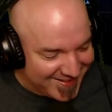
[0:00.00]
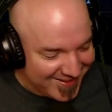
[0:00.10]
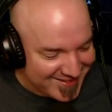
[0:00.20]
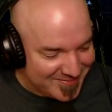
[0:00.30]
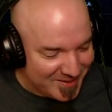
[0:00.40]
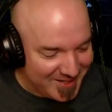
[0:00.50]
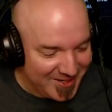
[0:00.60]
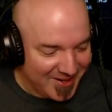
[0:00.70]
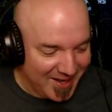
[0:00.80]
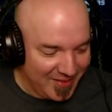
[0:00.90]
That was pretty
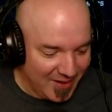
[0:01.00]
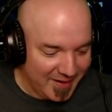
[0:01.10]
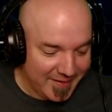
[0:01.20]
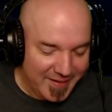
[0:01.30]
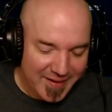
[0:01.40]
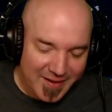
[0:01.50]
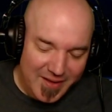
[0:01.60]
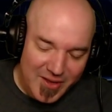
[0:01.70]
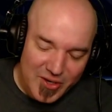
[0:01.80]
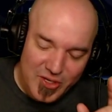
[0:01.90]
good, I thought.
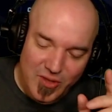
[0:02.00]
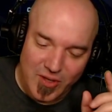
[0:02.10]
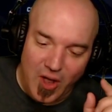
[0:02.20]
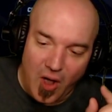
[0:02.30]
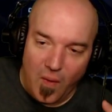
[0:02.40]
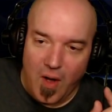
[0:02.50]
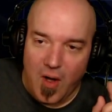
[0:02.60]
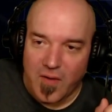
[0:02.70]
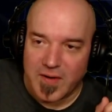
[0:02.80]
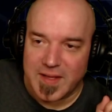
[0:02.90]
Go
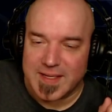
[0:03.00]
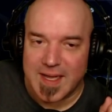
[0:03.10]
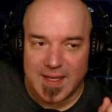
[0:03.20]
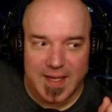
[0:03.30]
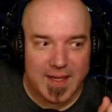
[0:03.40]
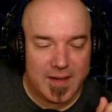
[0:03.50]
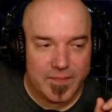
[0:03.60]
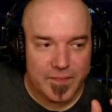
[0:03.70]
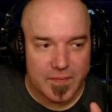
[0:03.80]
over these, Elliot.